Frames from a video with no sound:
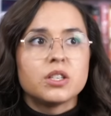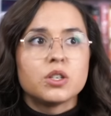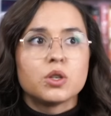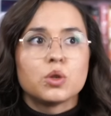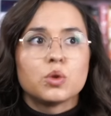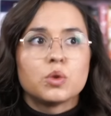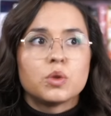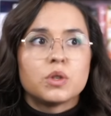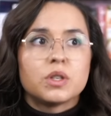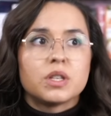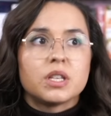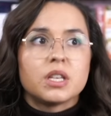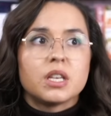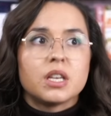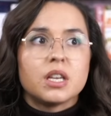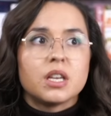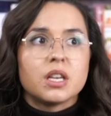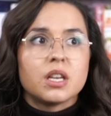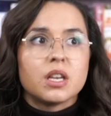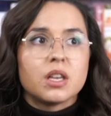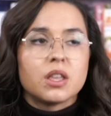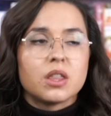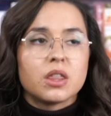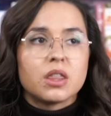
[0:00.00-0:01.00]
to
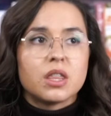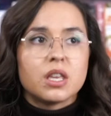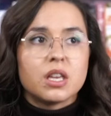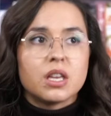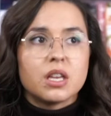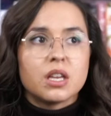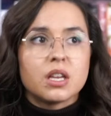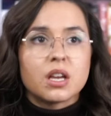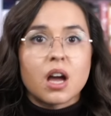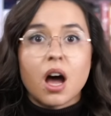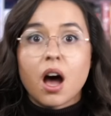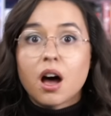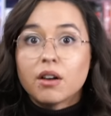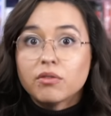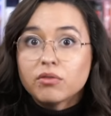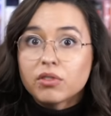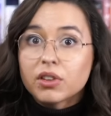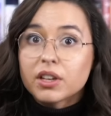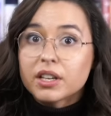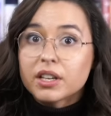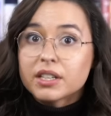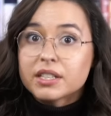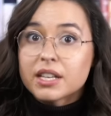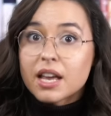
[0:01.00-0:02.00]
see the
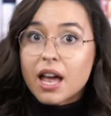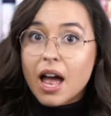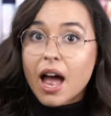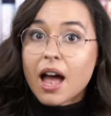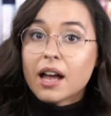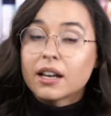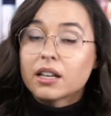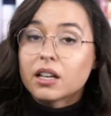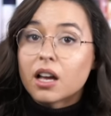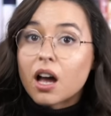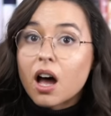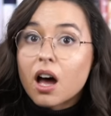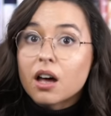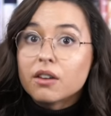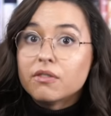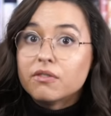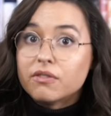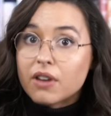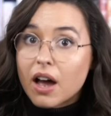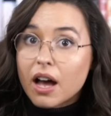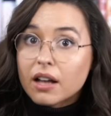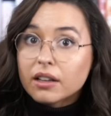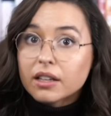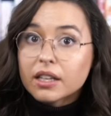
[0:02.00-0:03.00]
conflict at God
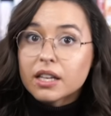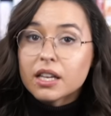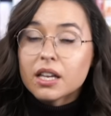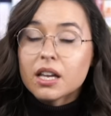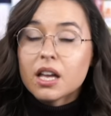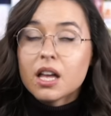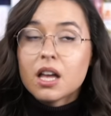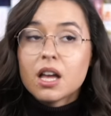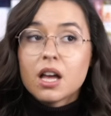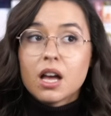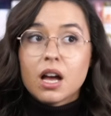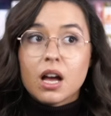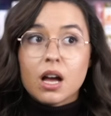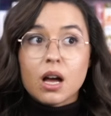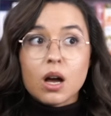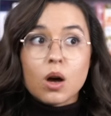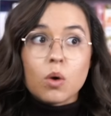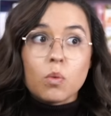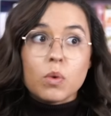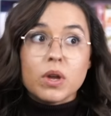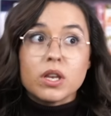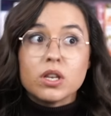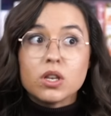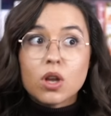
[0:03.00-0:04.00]
Valley.
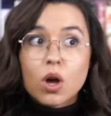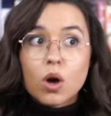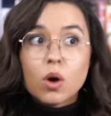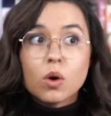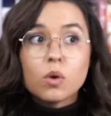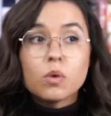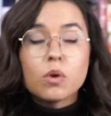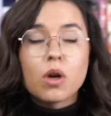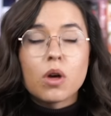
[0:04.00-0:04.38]
We know